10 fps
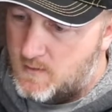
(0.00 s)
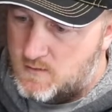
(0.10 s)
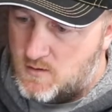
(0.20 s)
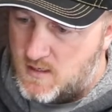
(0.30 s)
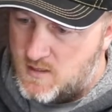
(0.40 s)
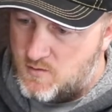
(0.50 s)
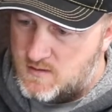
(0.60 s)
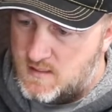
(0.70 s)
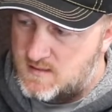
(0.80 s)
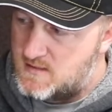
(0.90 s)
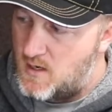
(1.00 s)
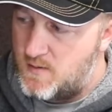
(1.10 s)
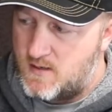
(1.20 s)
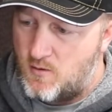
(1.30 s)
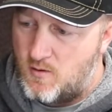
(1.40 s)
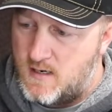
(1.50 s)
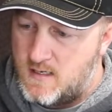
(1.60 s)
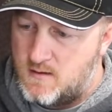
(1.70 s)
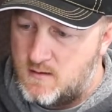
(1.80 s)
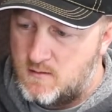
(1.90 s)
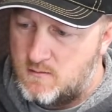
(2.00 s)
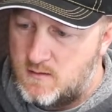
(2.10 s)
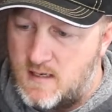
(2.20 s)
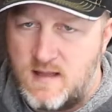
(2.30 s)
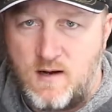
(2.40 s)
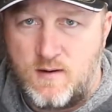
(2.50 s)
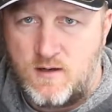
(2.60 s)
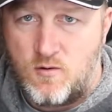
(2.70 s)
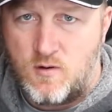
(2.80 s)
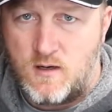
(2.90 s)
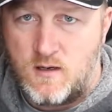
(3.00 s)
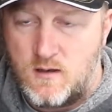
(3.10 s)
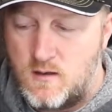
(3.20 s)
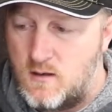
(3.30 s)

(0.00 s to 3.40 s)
So all you do is hit start recording and let it record.